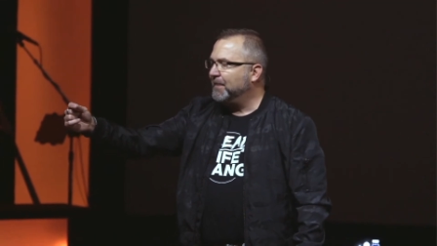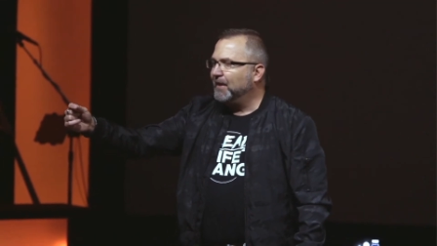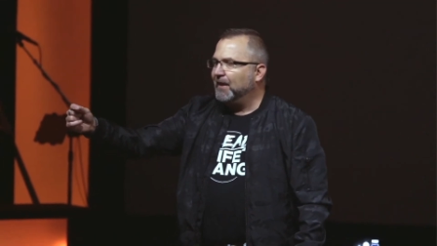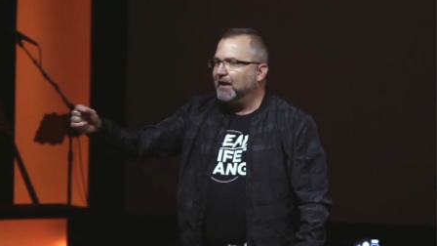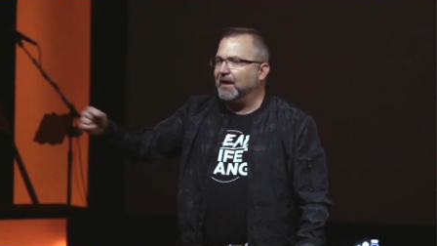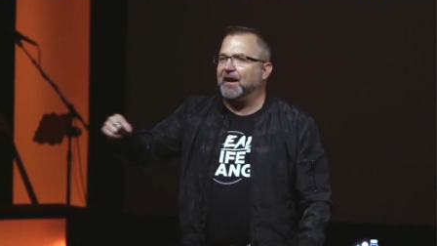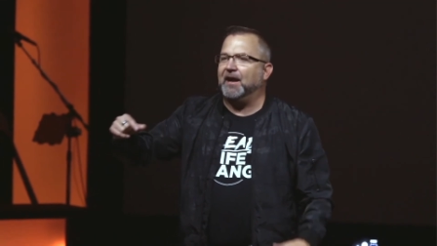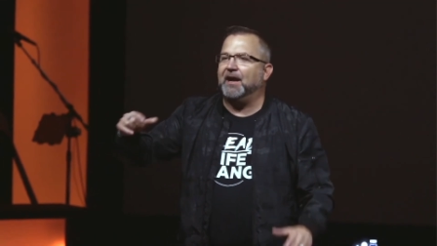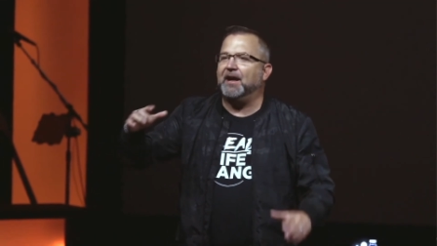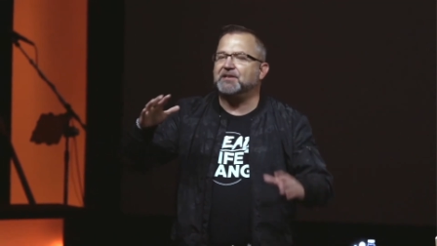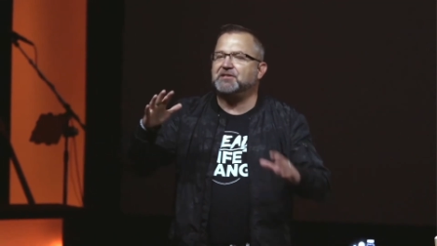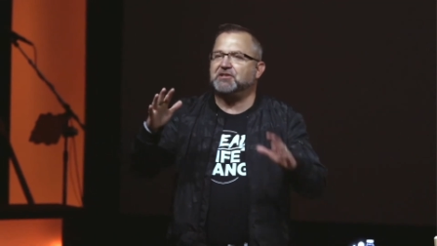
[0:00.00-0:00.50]

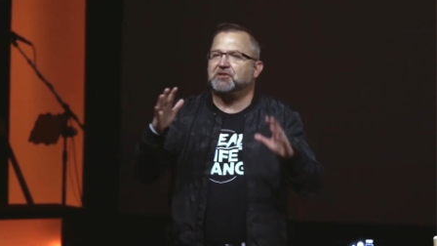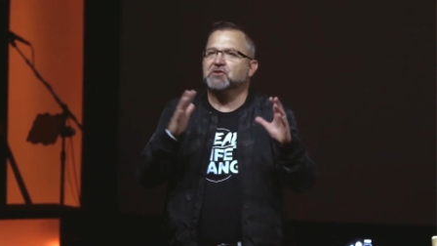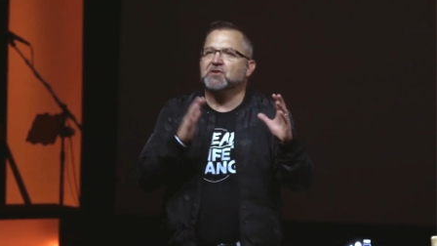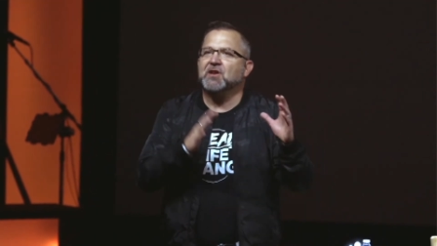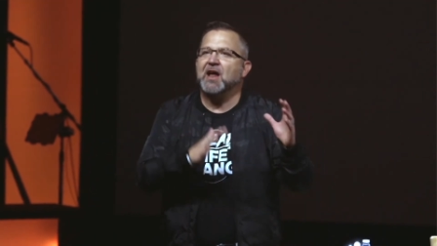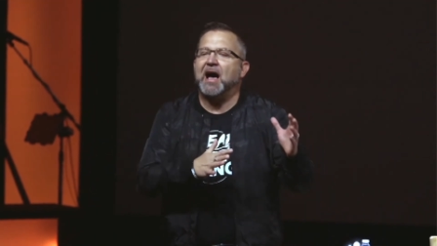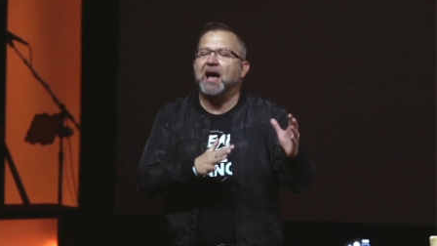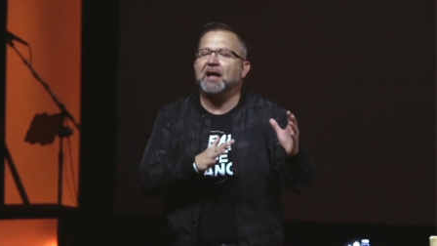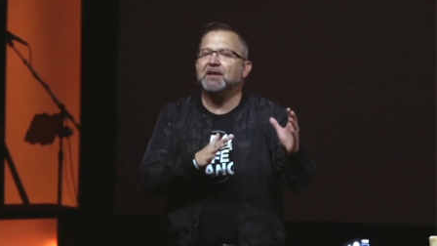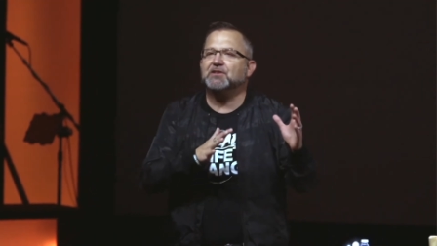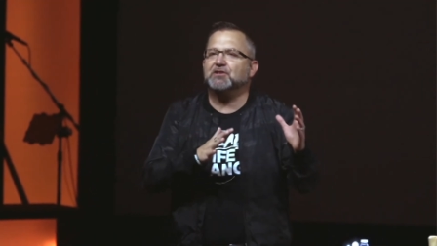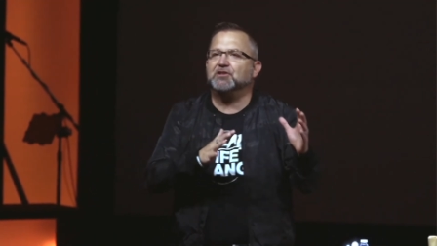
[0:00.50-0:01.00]
it it's
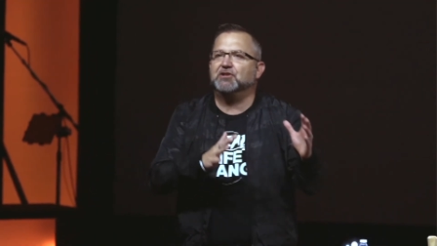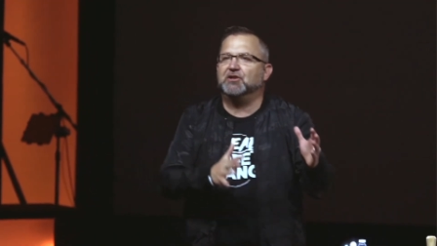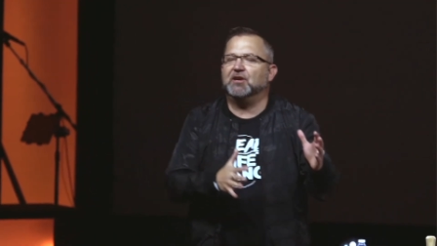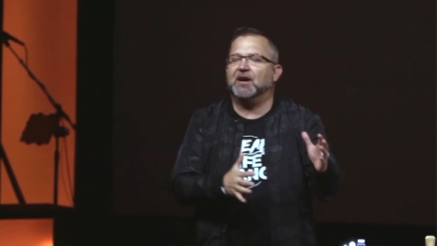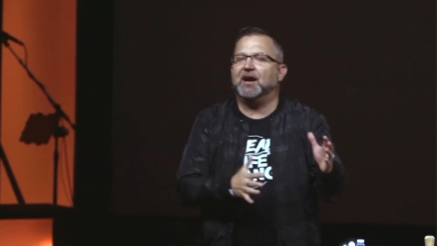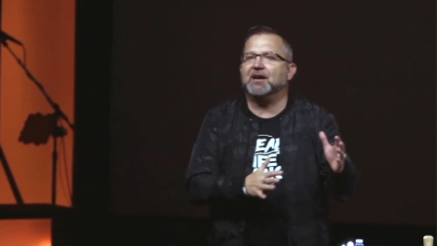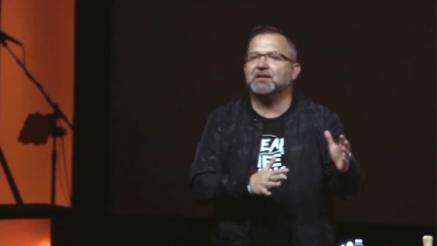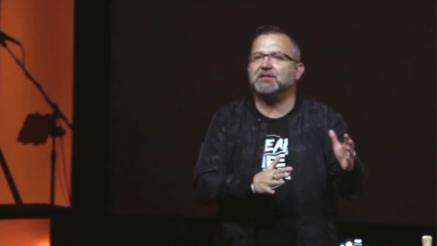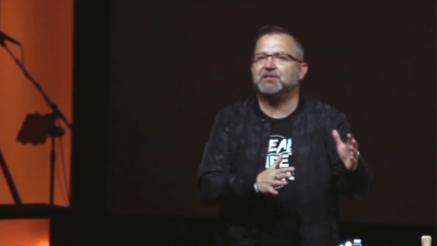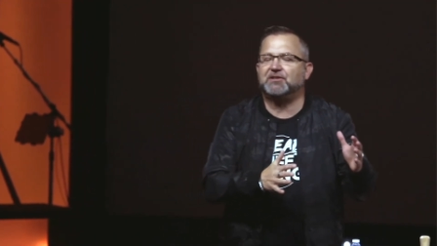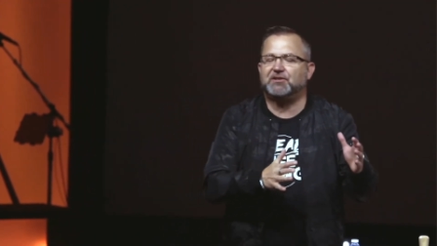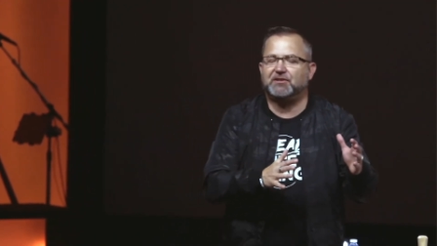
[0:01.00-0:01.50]
not
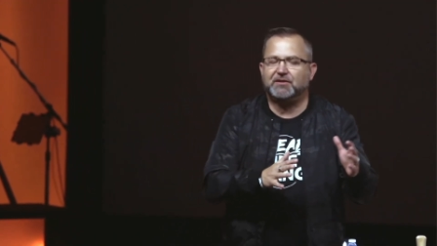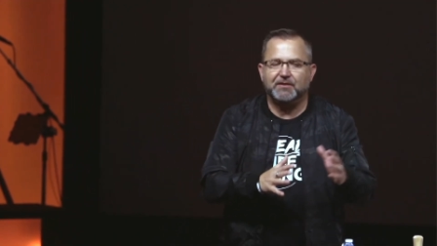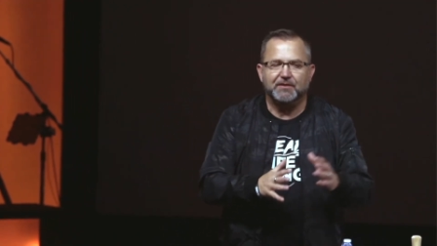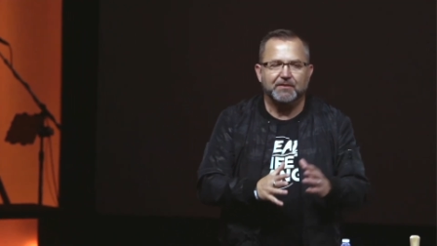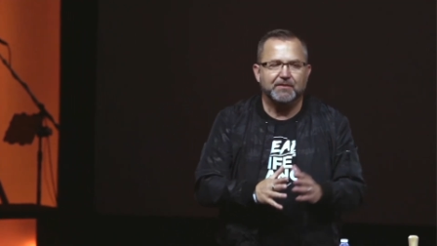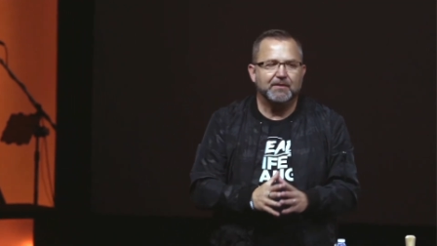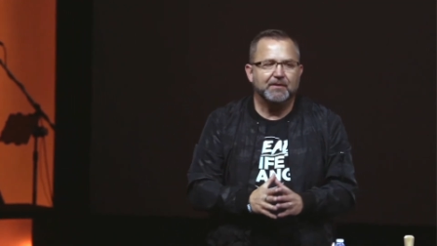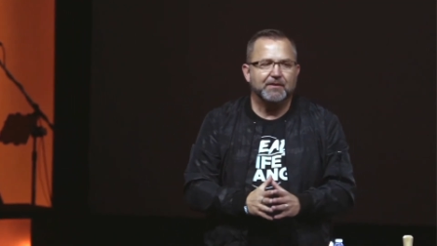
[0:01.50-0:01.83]
just,